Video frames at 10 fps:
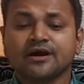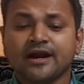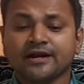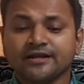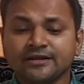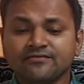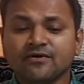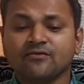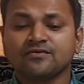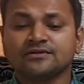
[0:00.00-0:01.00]
and, if
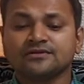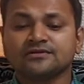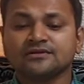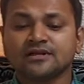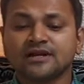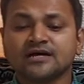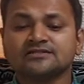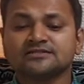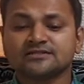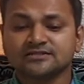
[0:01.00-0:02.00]
often, the
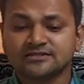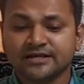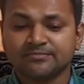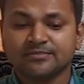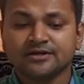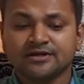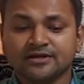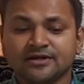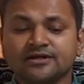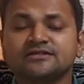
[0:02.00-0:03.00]
last step
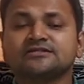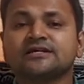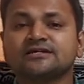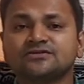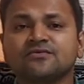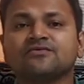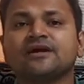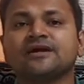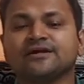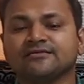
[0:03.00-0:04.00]
in a series of
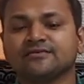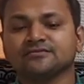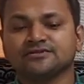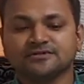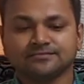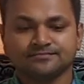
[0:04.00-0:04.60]
interviews.